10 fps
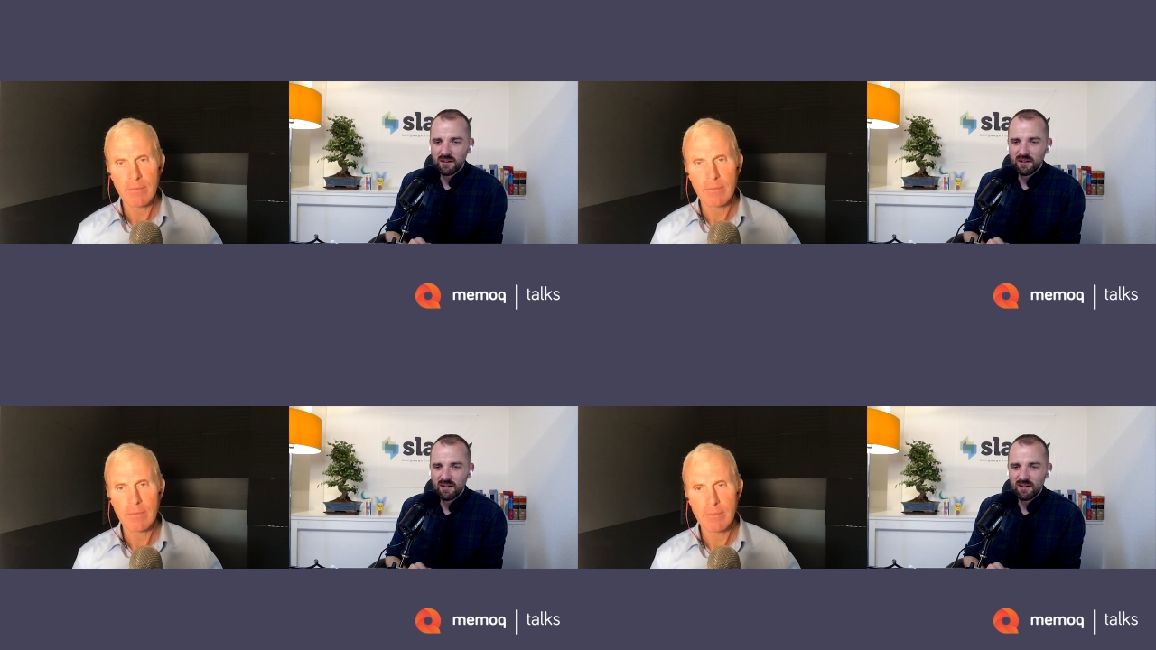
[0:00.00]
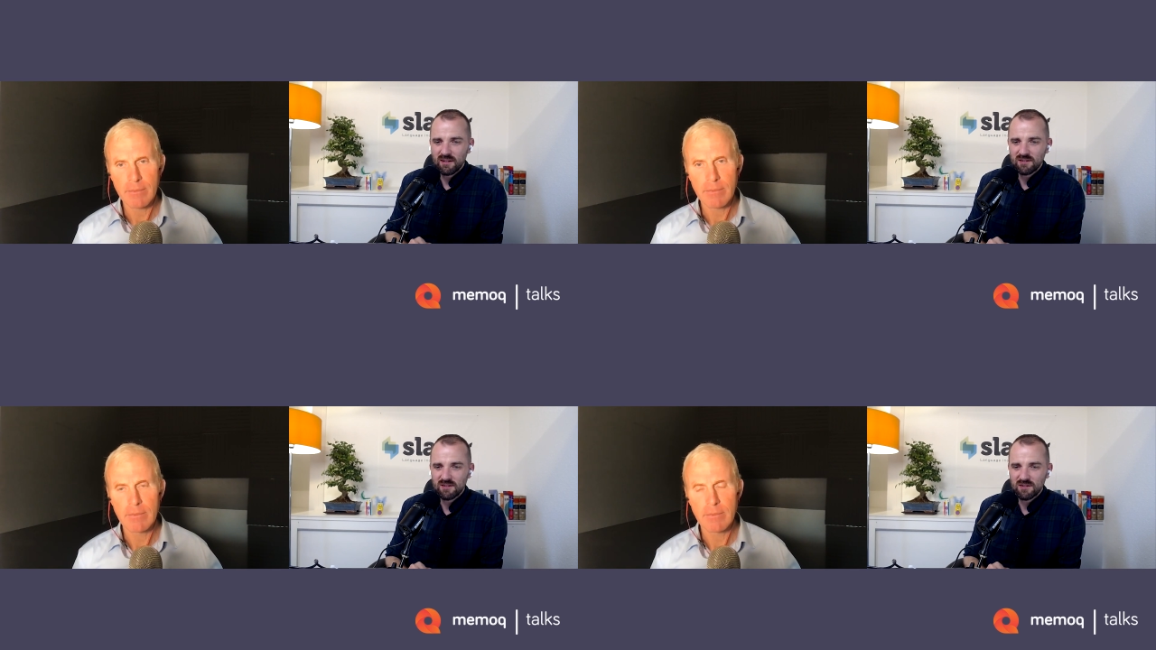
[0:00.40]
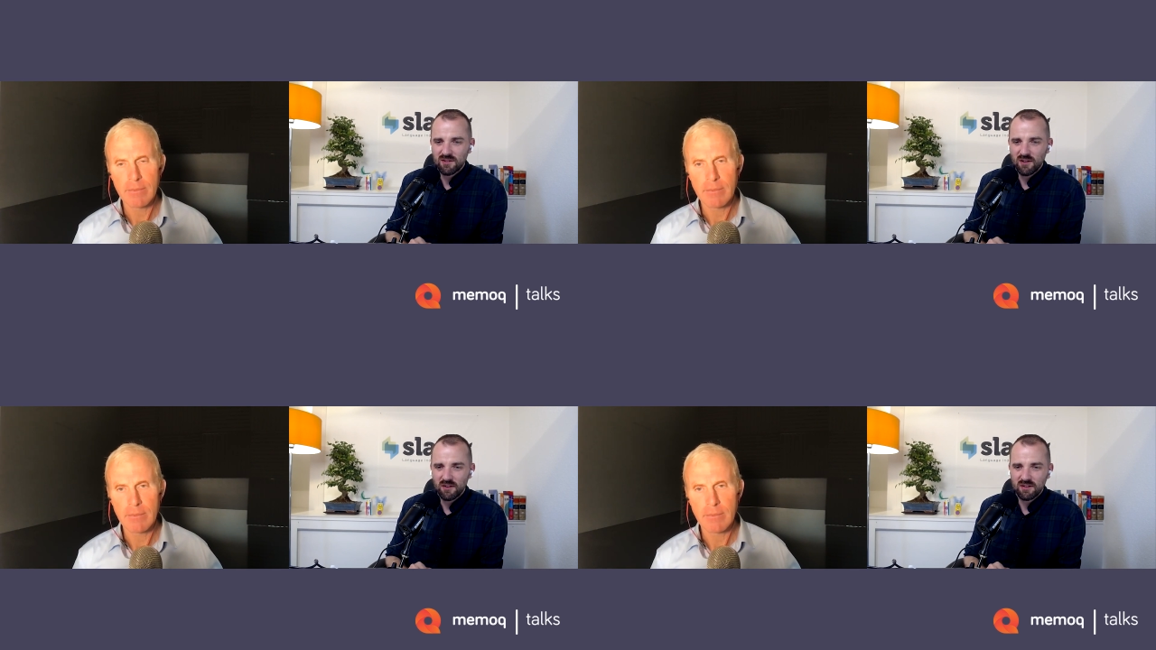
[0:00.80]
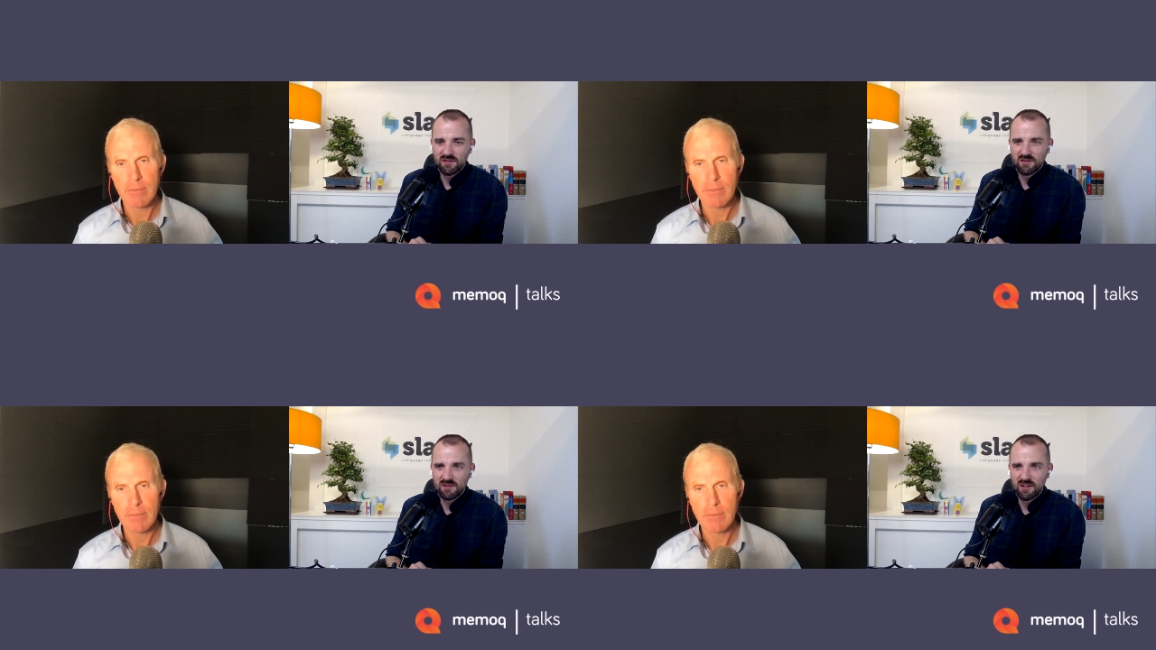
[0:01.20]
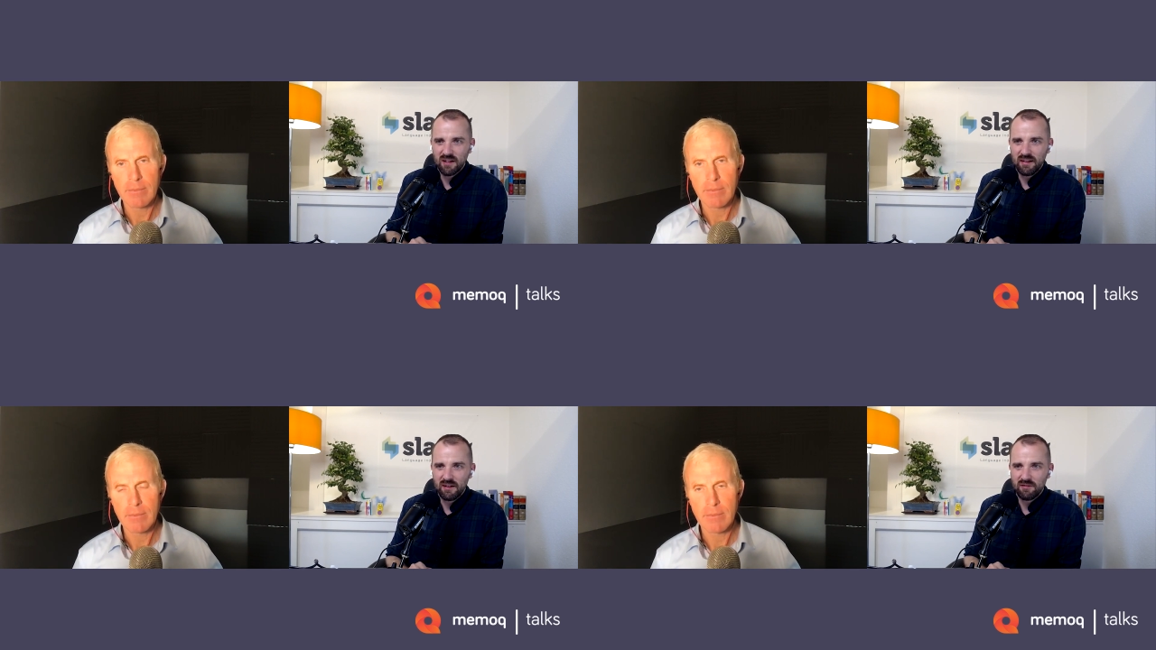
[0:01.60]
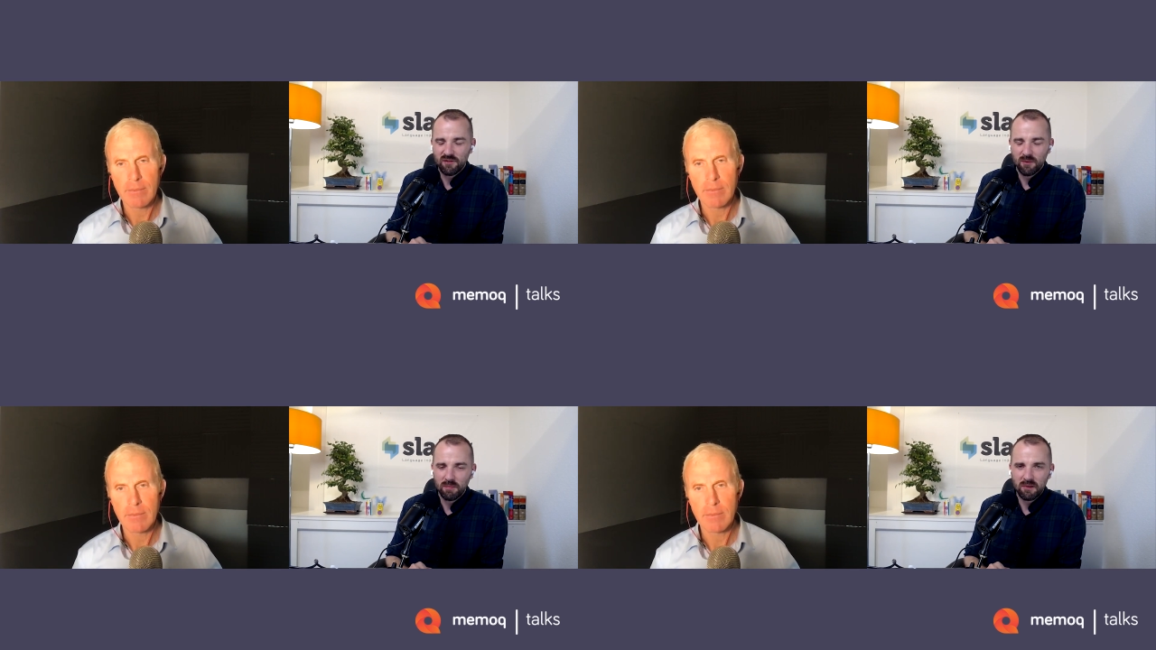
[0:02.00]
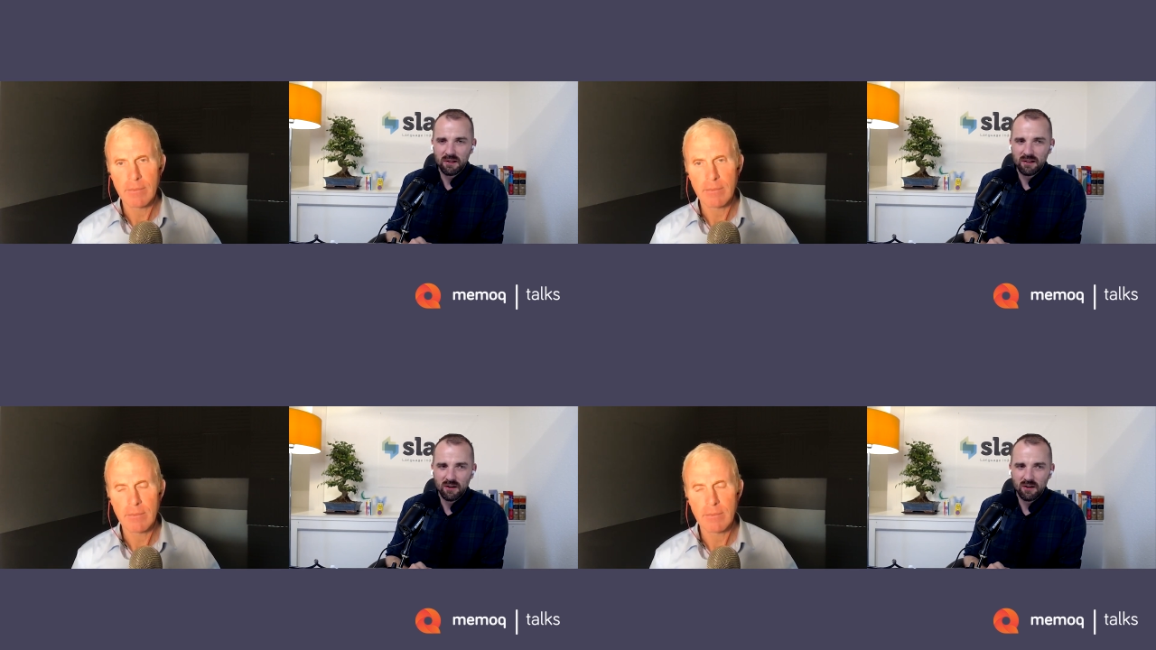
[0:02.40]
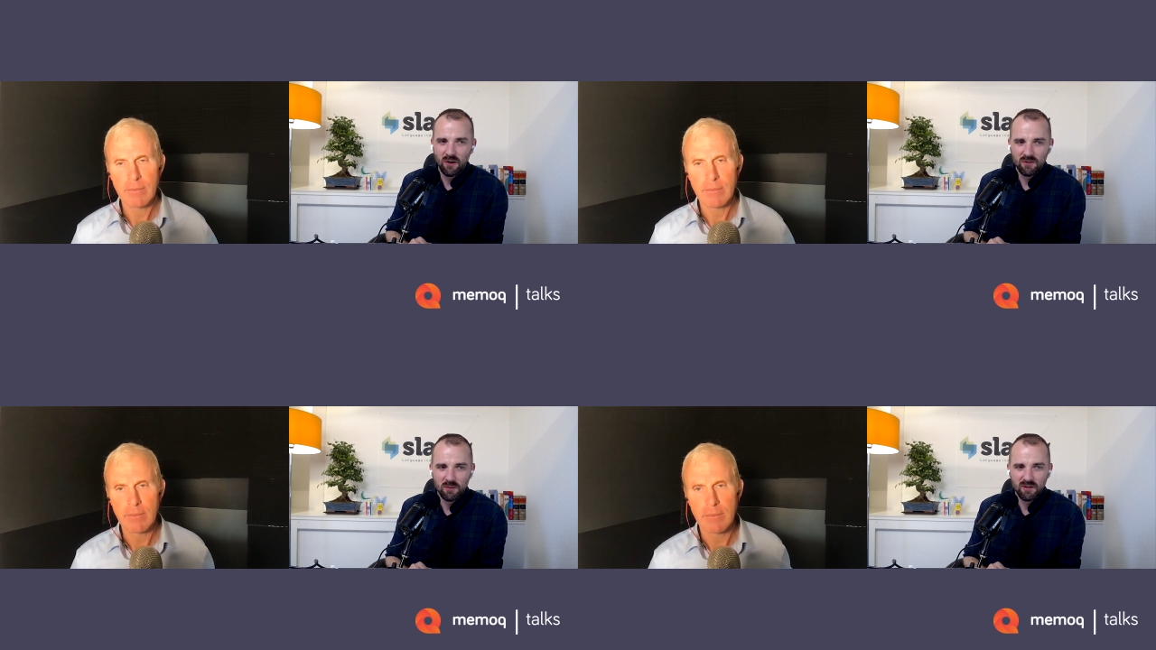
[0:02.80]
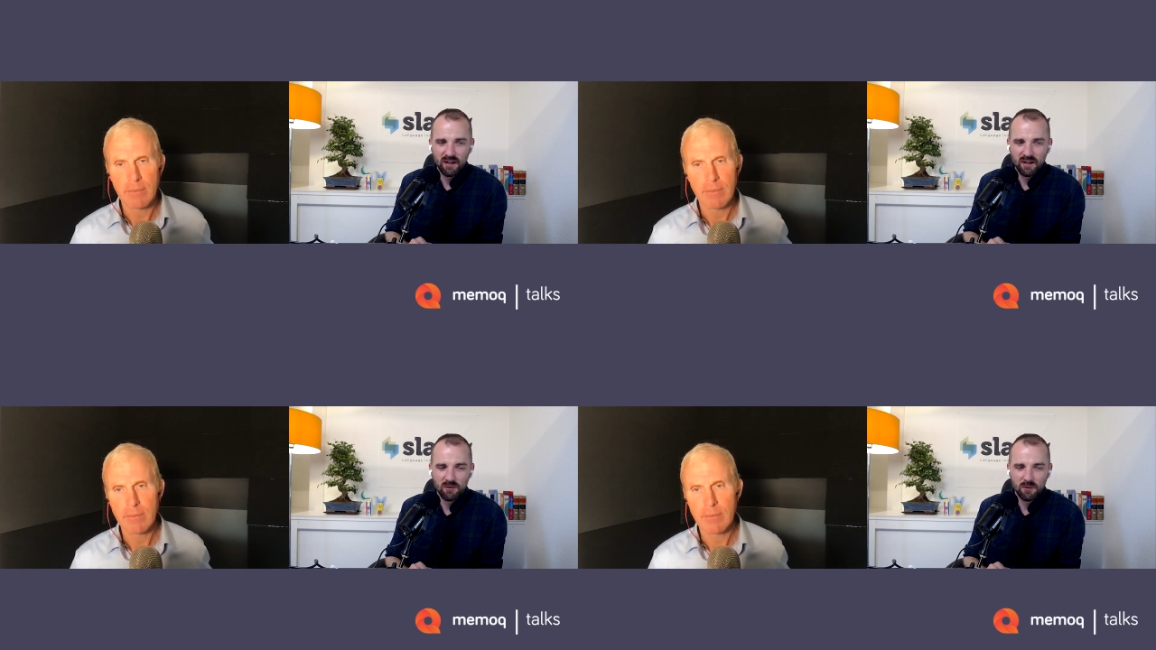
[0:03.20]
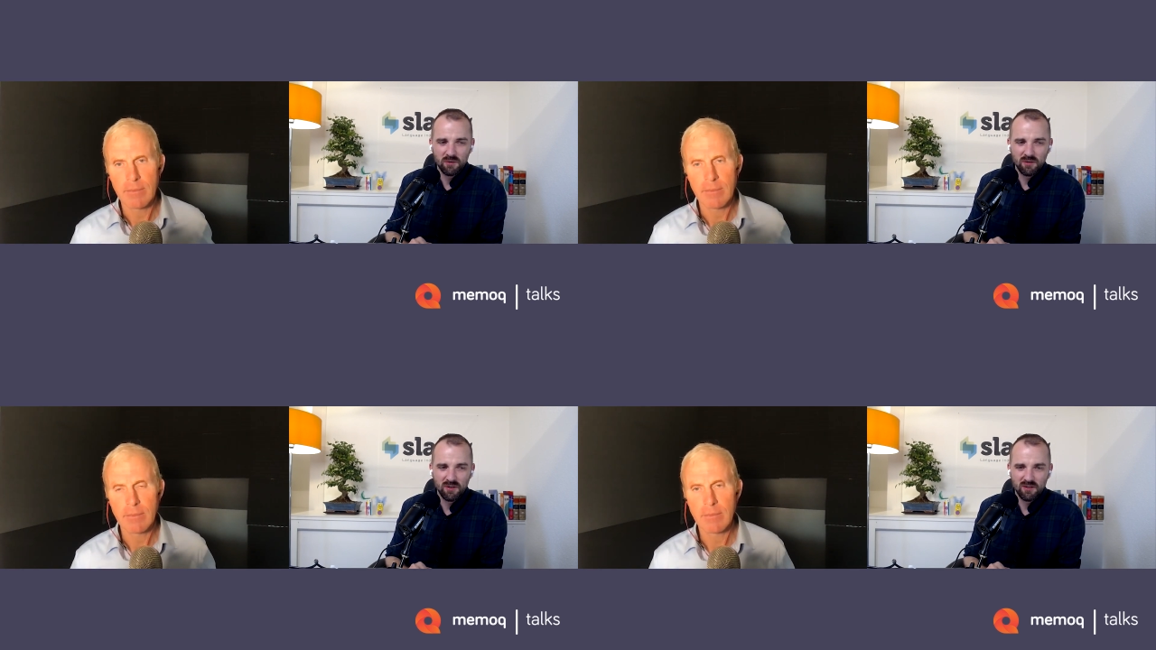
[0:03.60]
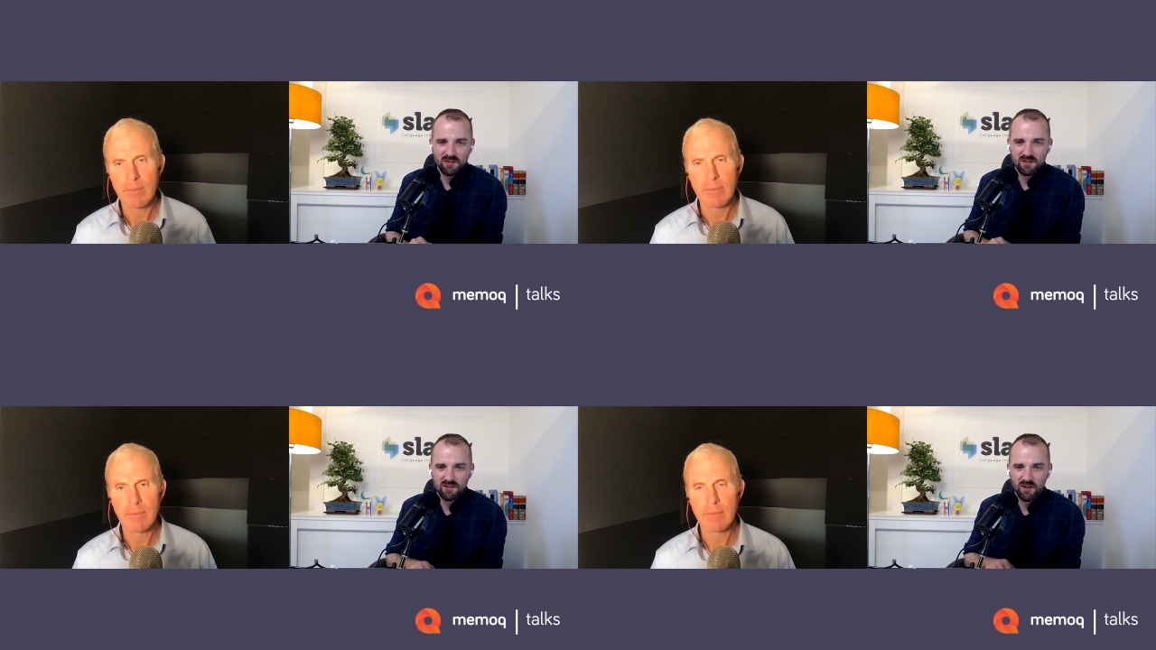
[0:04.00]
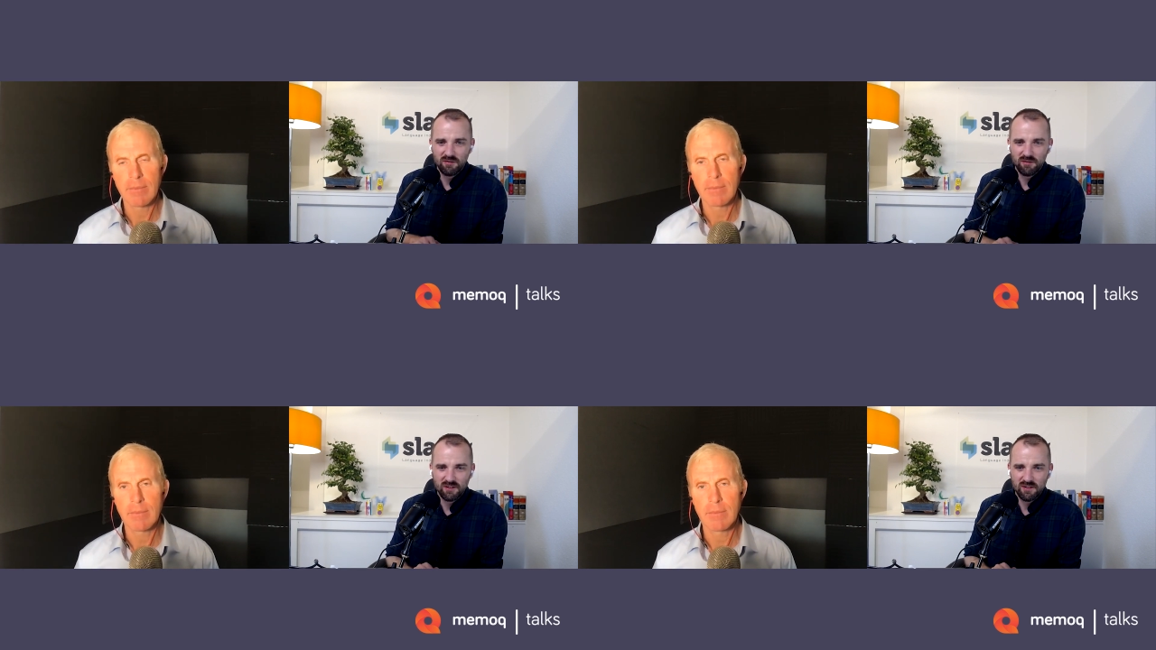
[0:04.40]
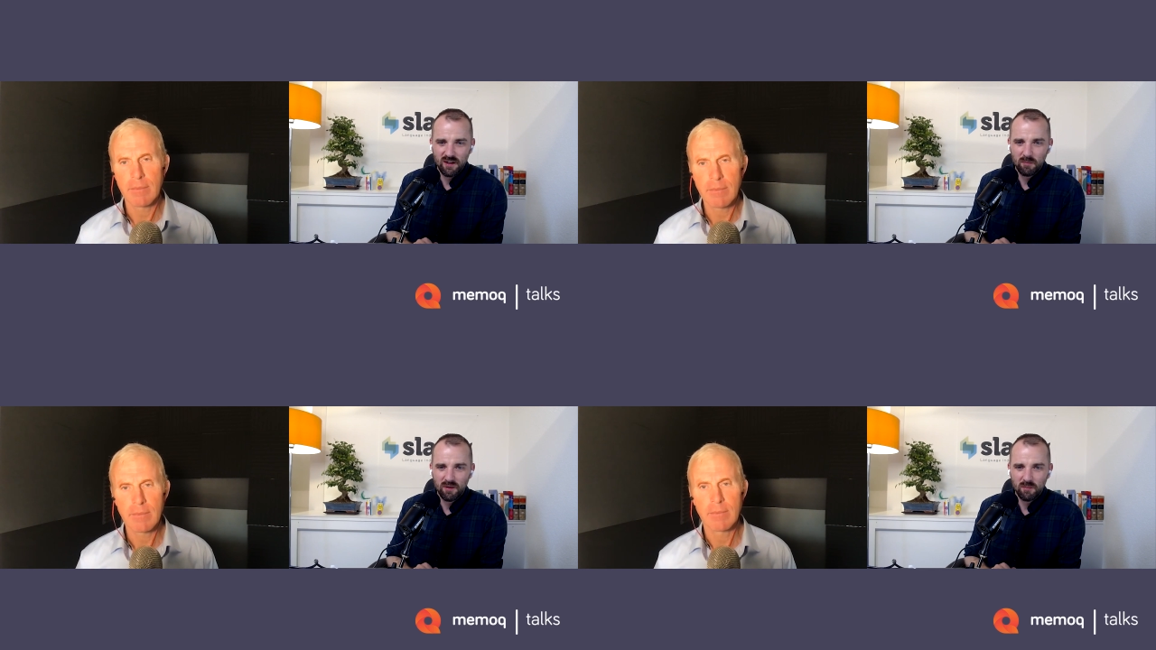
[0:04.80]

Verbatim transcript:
Speaker 1: Uh, there's there's other industries that live completely on Twitter, like cryptocurrency stuff, for example.